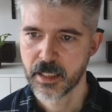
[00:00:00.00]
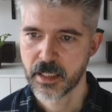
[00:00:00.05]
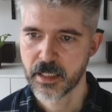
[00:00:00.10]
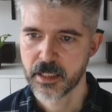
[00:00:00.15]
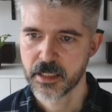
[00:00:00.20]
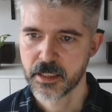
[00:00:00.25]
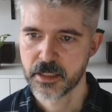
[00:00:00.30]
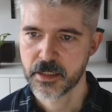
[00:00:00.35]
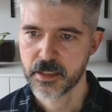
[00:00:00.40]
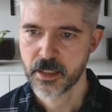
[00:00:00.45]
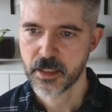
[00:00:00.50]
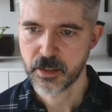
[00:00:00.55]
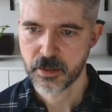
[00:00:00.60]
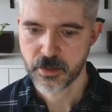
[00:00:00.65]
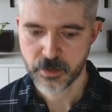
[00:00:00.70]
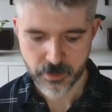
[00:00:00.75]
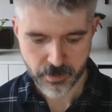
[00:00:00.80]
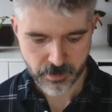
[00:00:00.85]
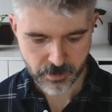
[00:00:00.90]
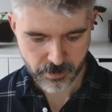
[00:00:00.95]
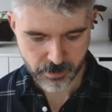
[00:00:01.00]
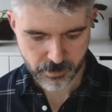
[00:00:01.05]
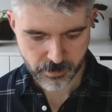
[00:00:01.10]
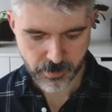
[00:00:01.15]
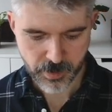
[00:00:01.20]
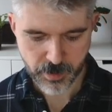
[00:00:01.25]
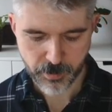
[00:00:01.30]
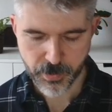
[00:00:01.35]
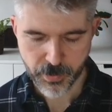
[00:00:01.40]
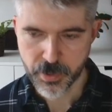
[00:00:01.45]
So
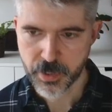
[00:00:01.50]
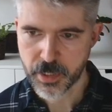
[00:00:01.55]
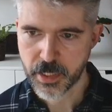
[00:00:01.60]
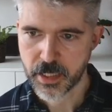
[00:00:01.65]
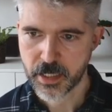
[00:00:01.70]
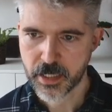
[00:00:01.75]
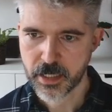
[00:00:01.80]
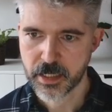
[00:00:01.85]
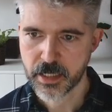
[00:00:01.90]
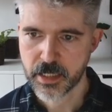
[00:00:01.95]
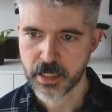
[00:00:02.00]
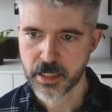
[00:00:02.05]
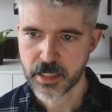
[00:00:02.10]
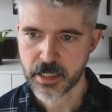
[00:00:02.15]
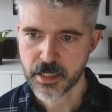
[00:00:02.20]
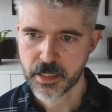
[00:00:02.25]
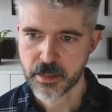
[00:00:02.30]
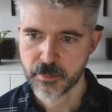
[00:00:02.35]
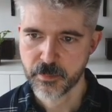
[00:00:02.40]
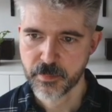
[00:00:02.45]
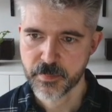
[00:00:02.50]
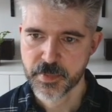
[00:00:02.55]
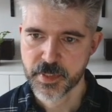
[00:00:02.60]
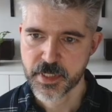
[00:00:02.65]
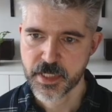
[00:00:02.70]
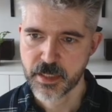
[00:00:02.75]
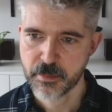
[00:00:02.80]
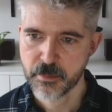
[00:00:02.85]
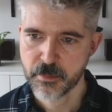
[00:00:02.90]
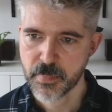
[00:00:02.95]
we're putting in the
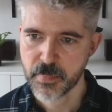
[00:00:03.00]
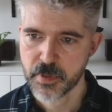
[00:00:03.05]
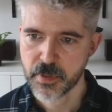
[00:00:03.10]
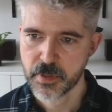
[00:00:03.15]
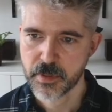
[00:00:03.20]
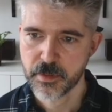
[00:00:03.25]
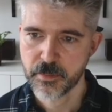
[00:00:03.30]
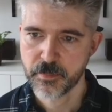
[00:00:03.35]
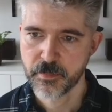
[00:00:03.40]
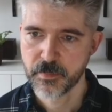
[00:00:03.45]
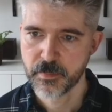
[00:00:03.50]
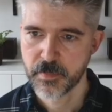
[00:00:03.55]
symbol.